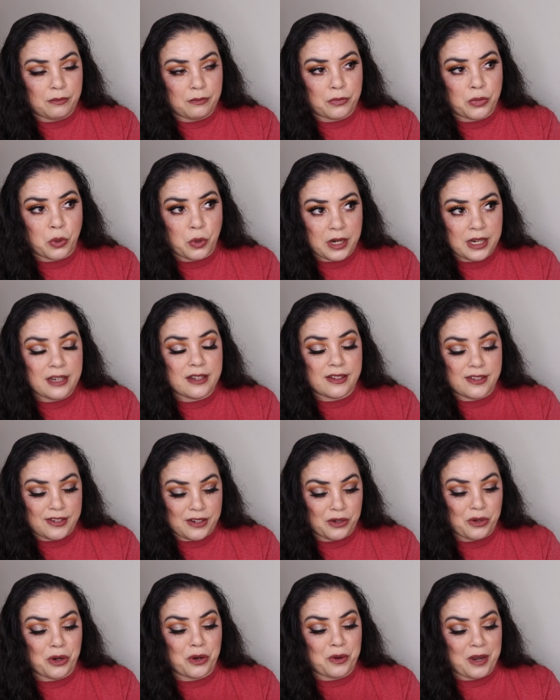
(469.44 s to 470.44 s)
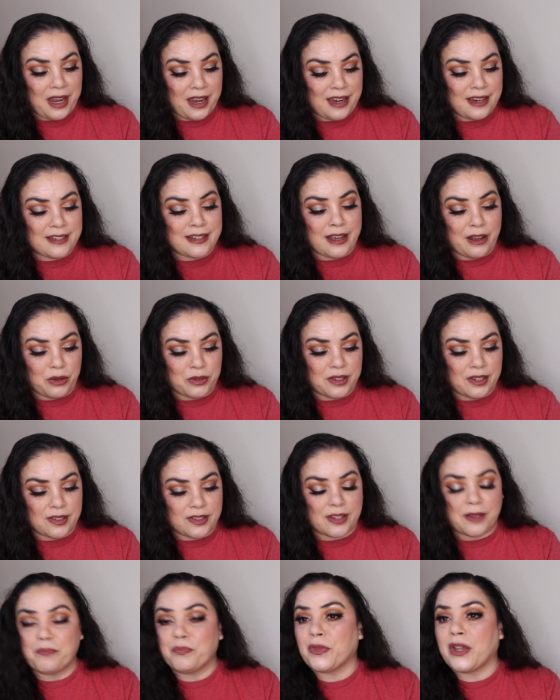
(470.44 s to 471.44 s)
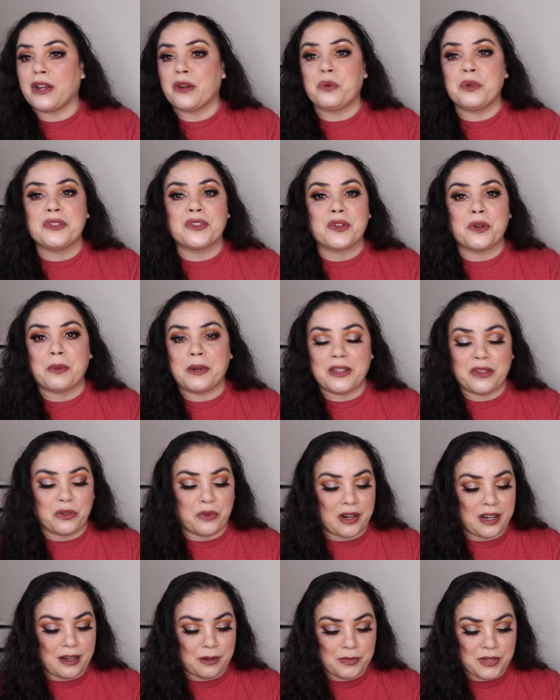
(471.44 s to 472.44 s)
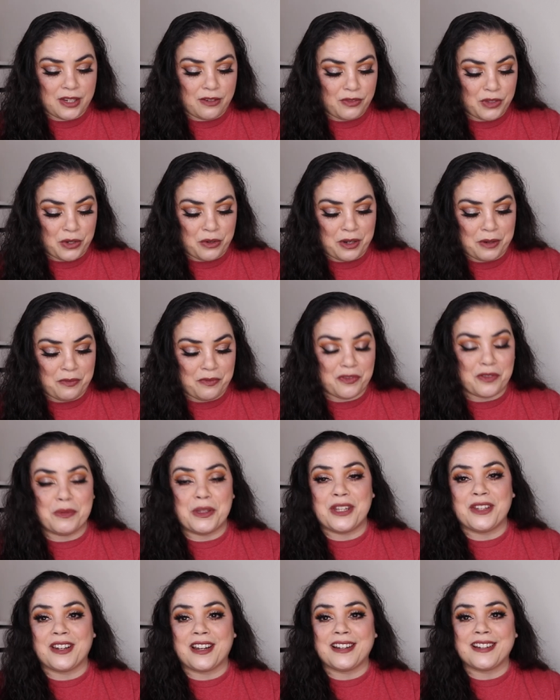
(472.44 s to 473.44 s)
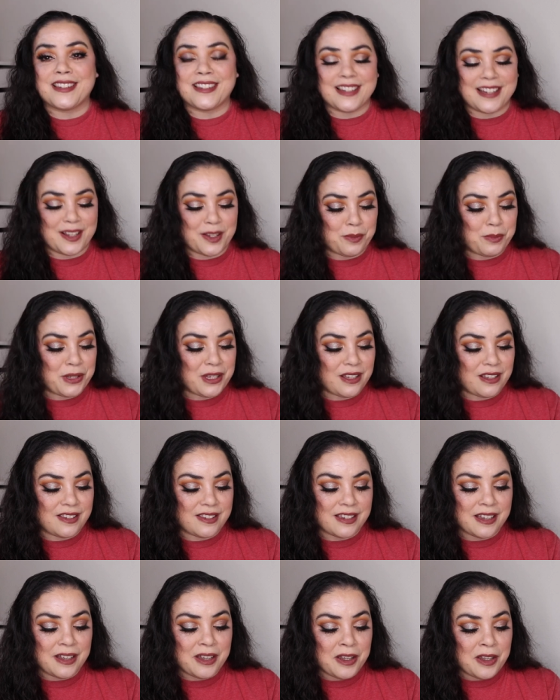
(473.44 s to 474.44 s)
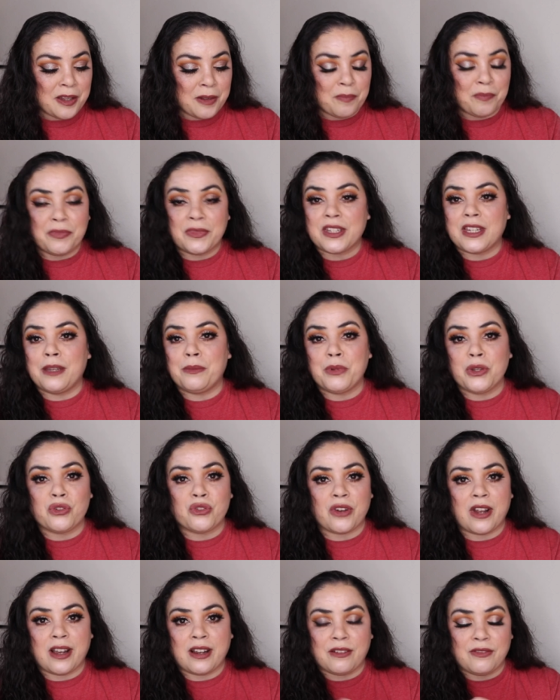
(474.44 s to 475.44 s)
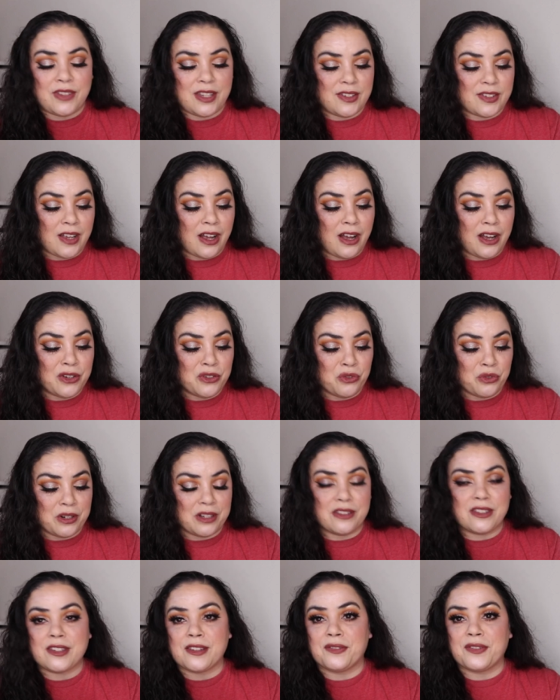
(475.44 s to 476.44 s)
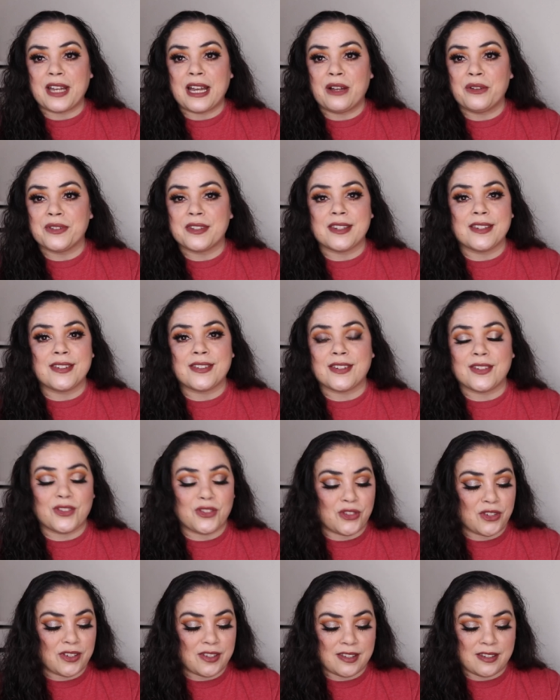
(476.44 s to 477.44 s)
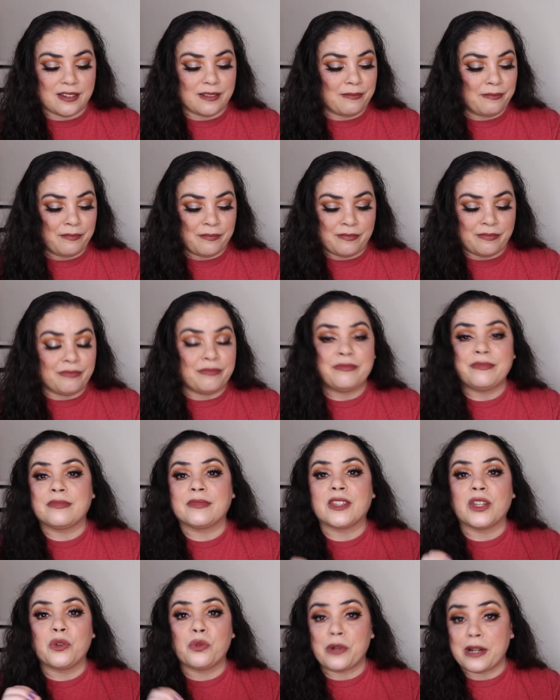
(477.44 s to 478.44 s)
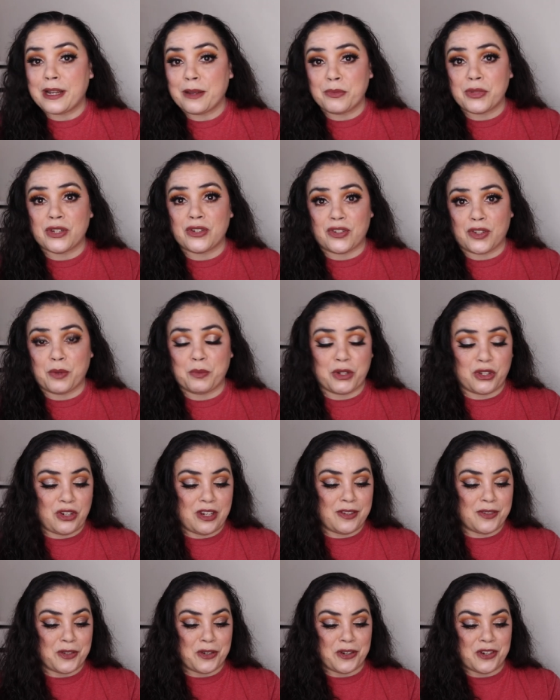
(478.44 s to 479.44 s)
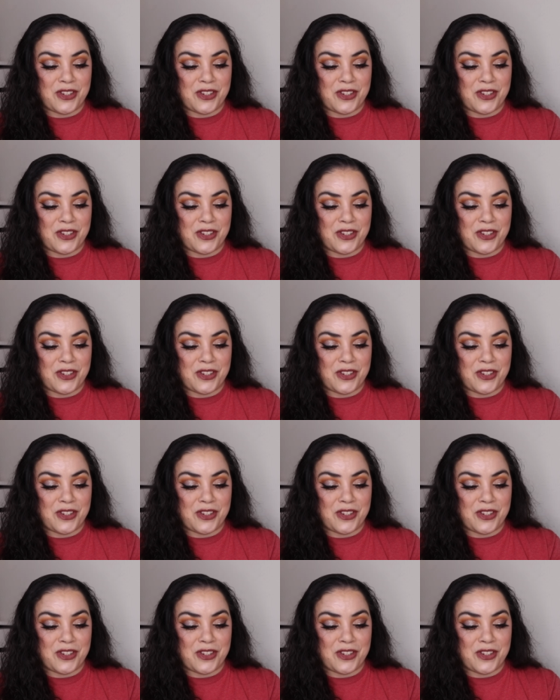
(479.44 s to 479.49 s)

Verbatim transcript: 0.08 ounces. I always go by the grams, even though I'm from the United States, because keeping track of these hundredths of ounces is just, grams is so much easier.